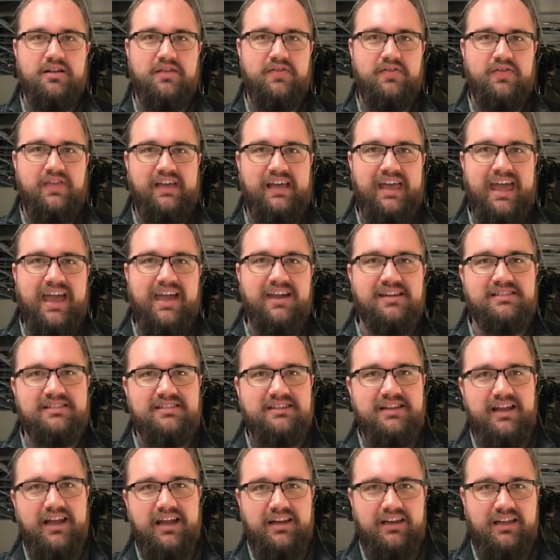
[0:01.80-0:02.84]
The
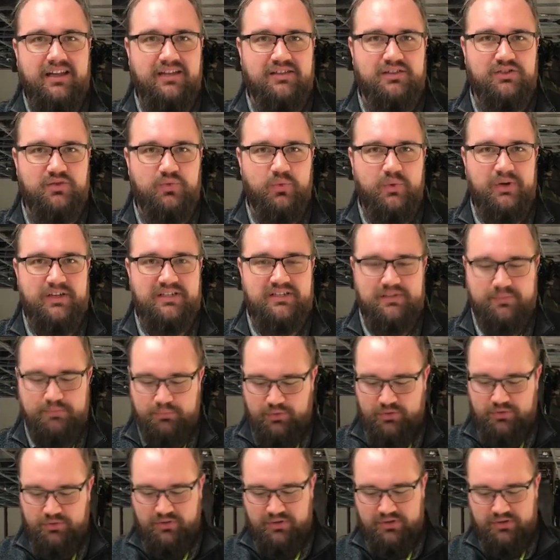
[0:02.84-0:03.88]
KS90 Swiss
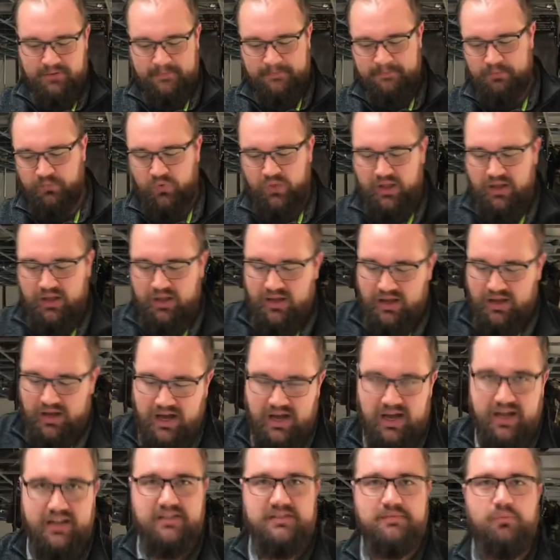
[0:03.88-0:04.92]
boot
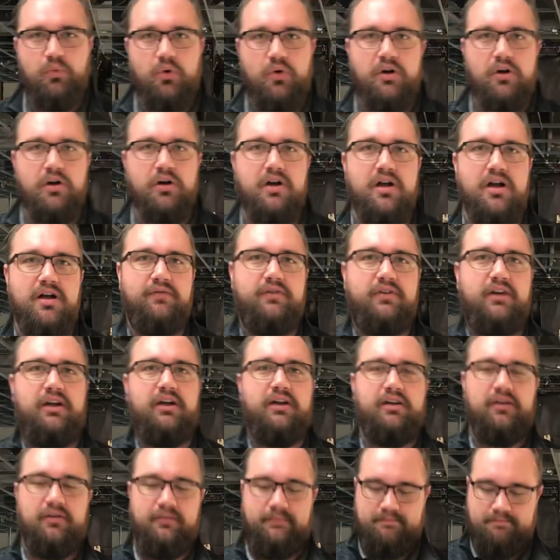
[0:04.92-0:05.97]
uh, is more of
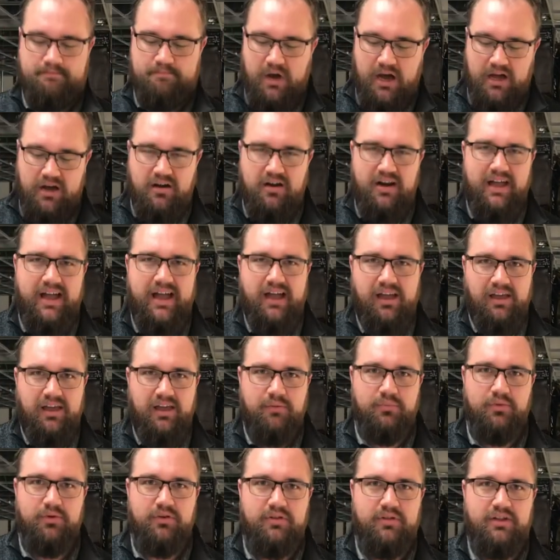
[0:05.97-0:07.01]
a modern hiking
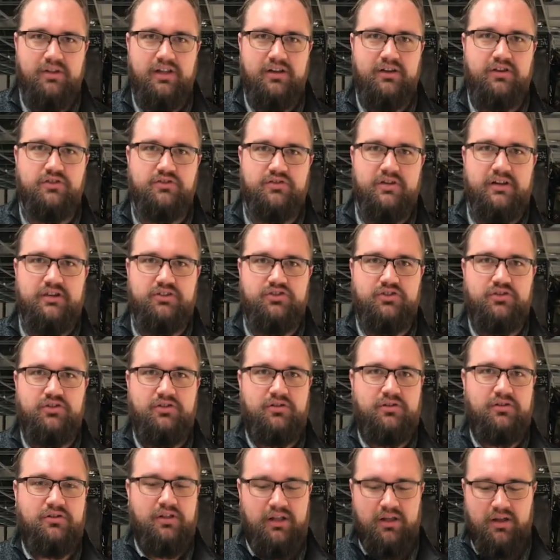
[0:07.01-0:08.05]
boot than your
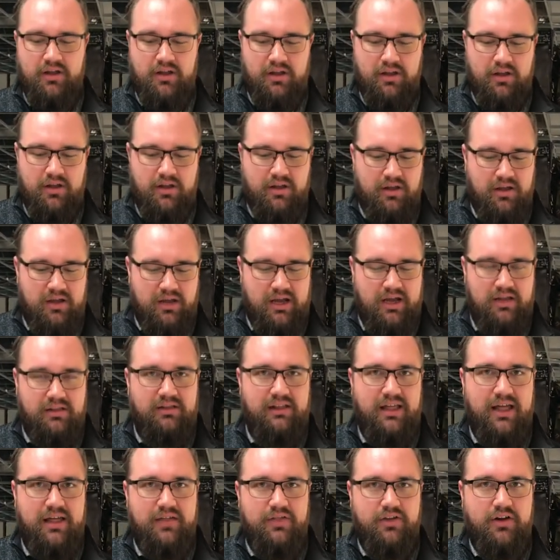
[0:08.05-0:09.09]
traditional uh,
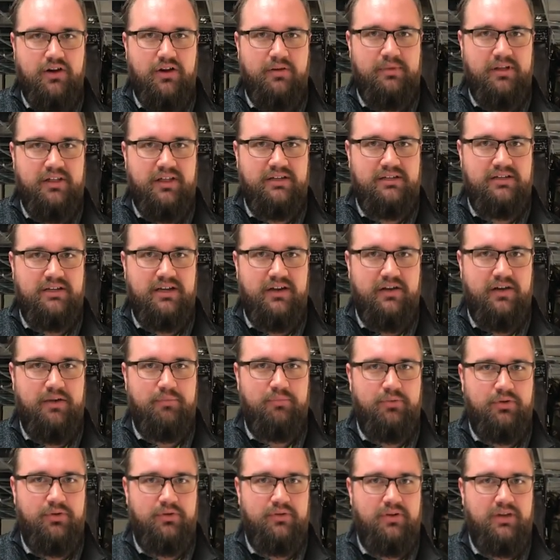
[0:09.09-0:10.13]
leather military
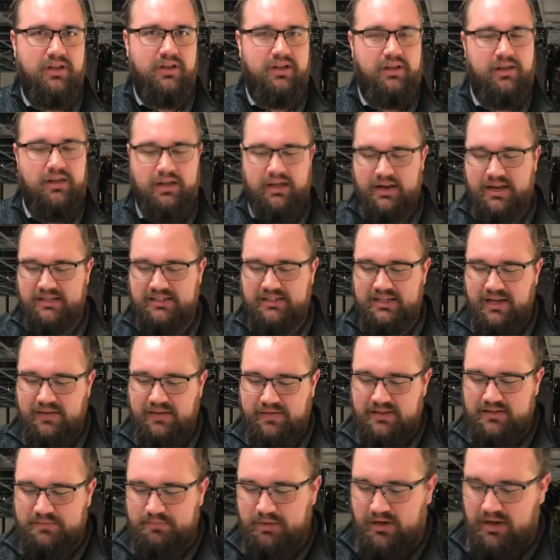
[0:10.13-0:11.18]
boot. And I say
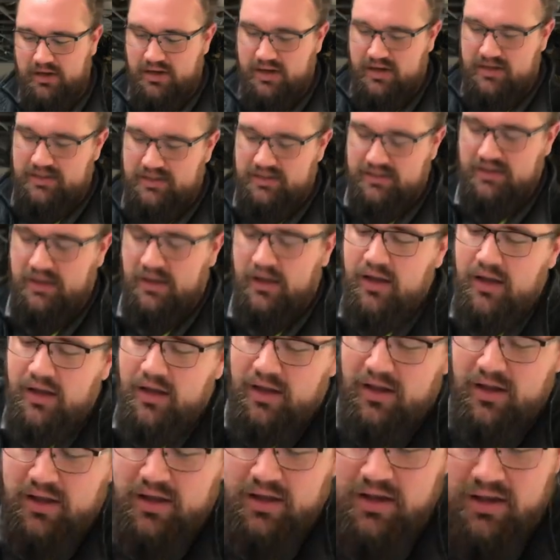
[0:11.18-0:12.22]
this because
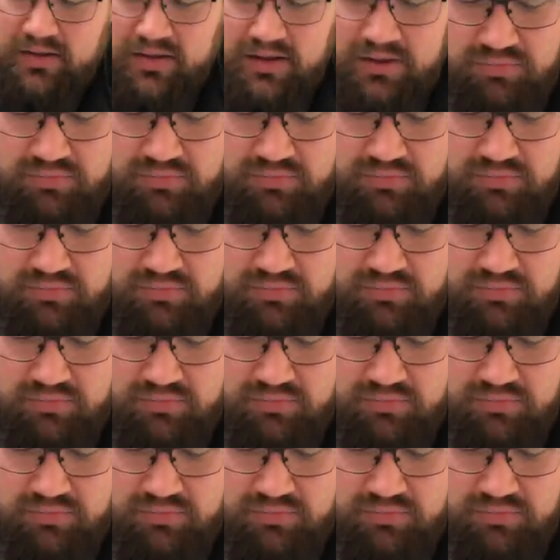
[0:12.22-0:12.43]
the